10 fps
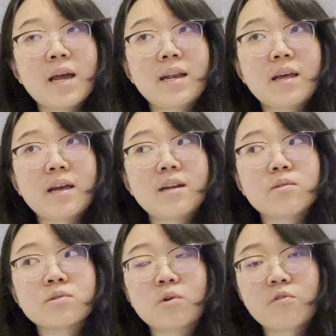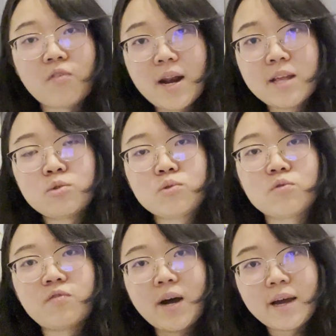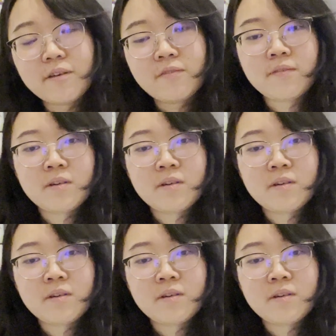and then also on Friday 2 to 5.